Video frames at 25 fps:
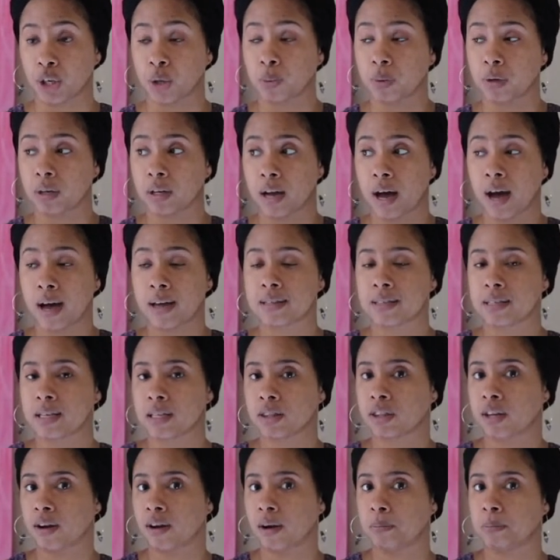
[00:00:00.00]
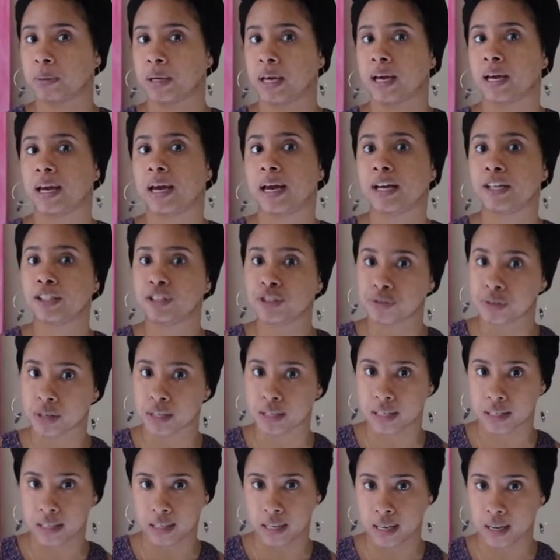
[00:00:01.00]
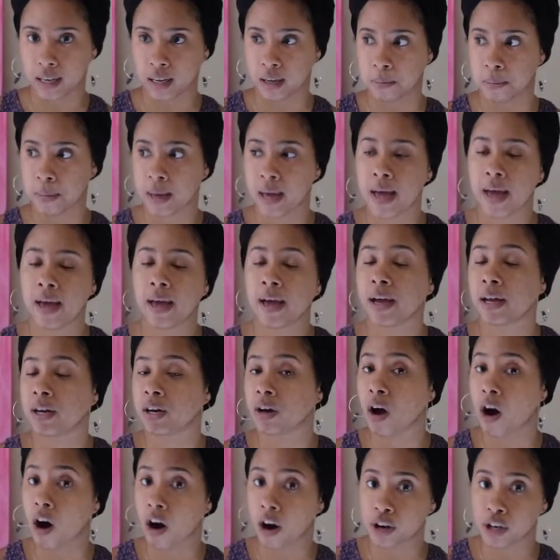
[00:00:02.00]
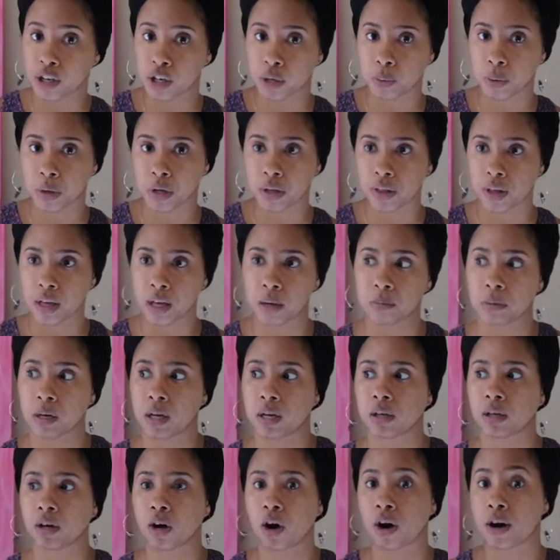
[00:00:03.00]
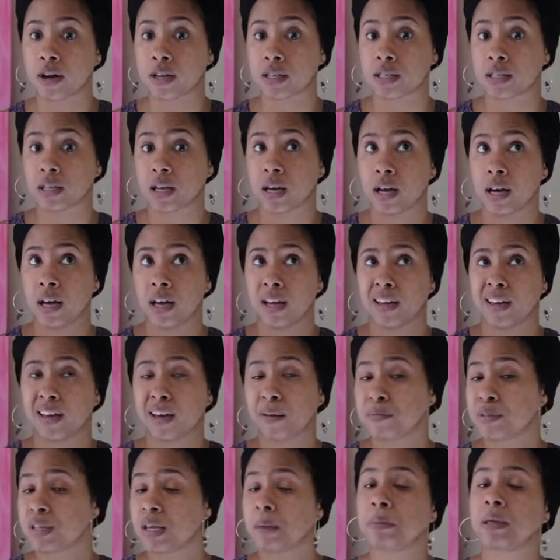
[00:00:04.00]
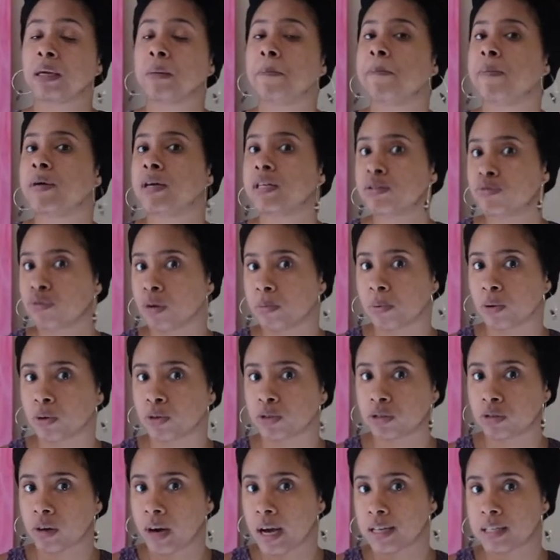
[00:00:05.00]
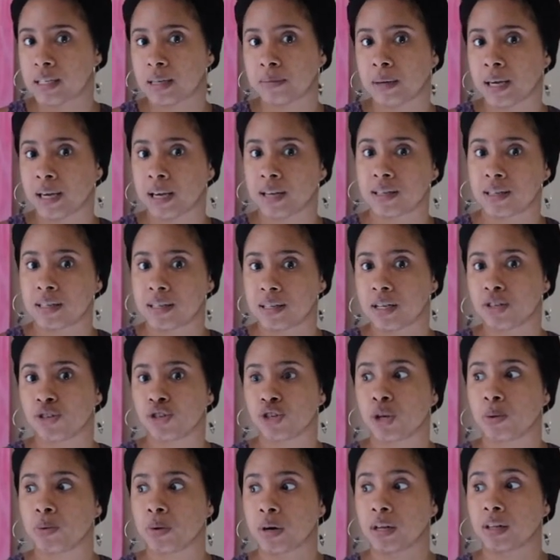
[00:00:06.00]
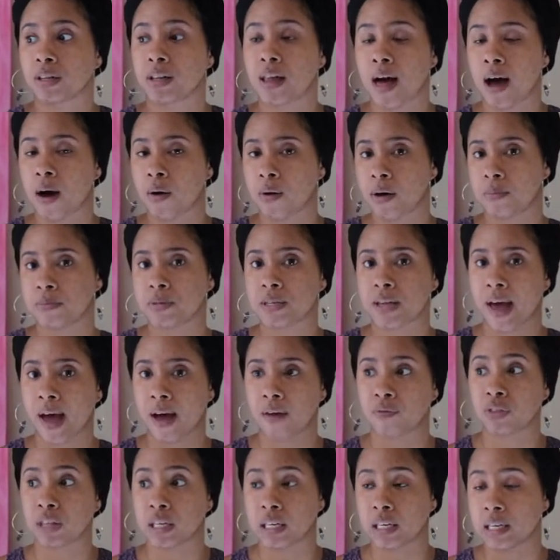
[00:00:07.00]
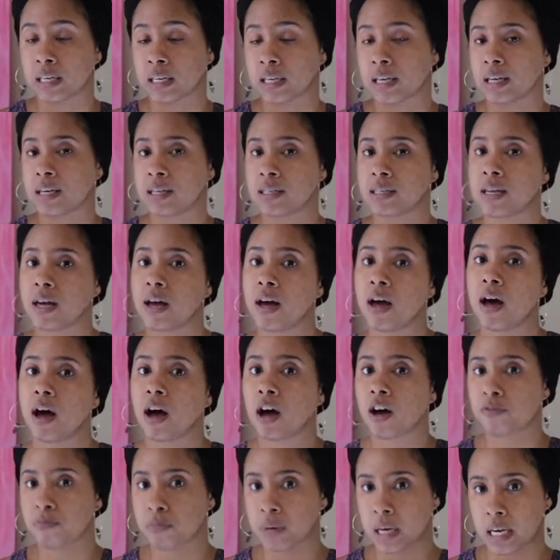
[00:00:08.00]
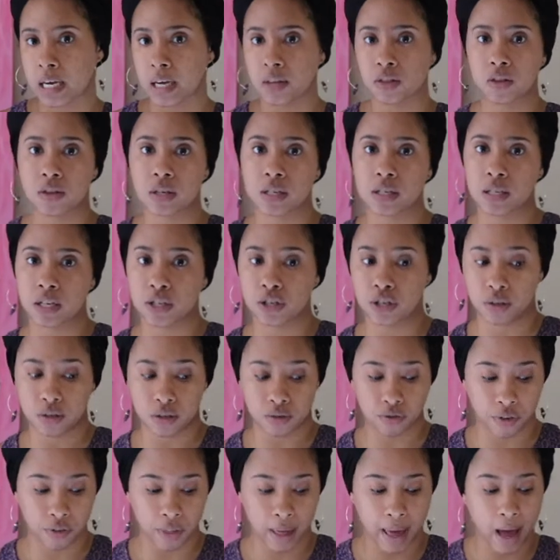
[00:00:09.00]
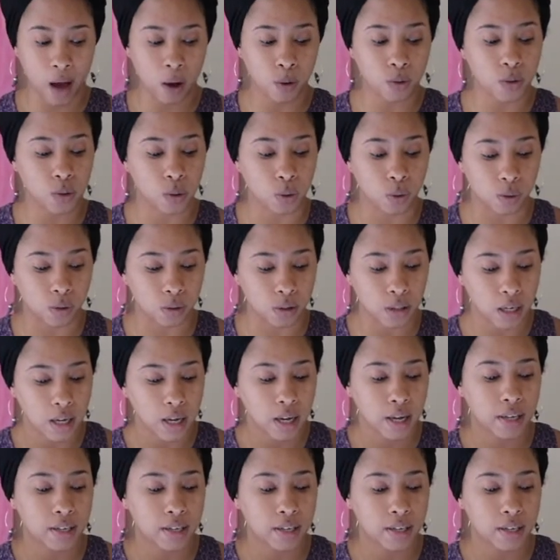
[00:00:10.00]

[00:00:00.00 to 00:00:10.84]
You would not sit there and be a hindrance to him and argue with him and cause him to be miserable trying to make a decision. You would allow him to have the ease of making the decisions for the household.